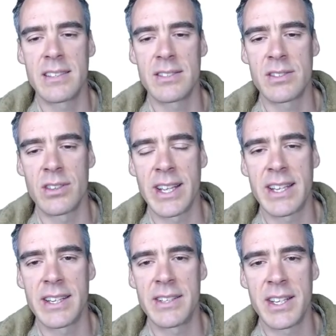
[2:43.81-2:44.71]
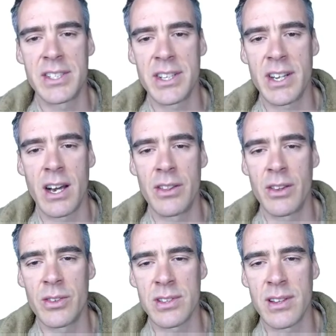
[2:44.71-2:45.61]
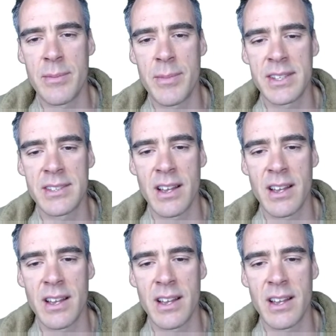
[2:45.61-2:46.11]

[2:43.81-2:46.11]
certainly contingent on those limits